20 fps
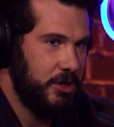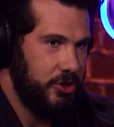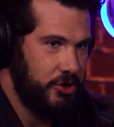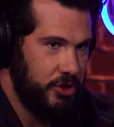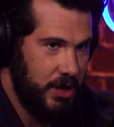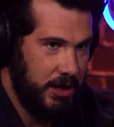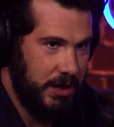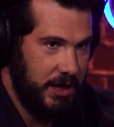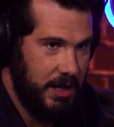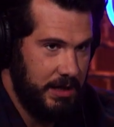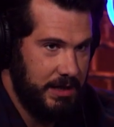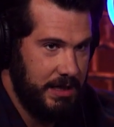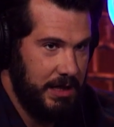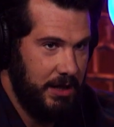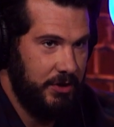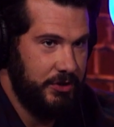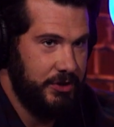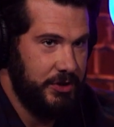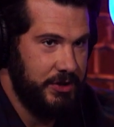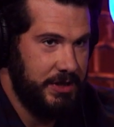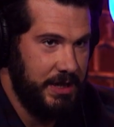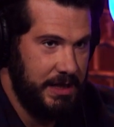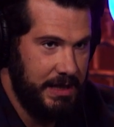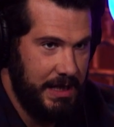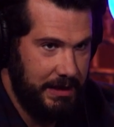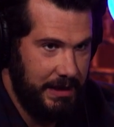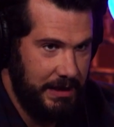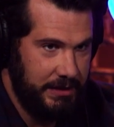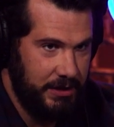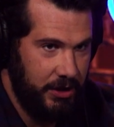the drug cartels just did
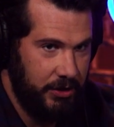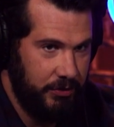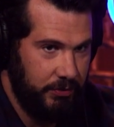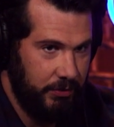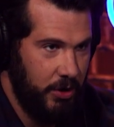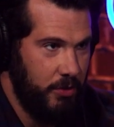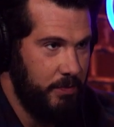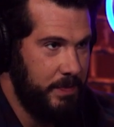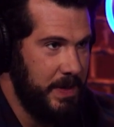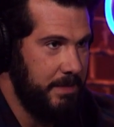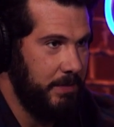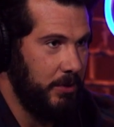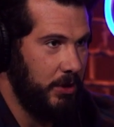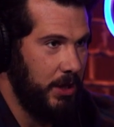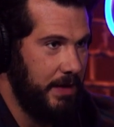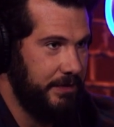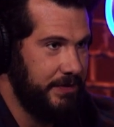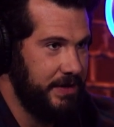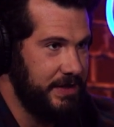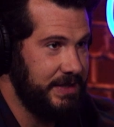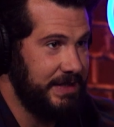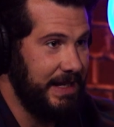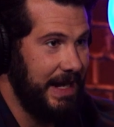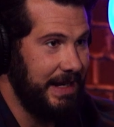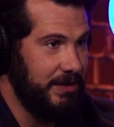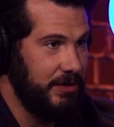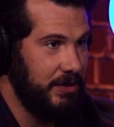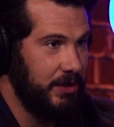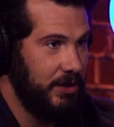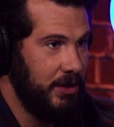that like to throw people off the
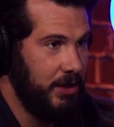scent?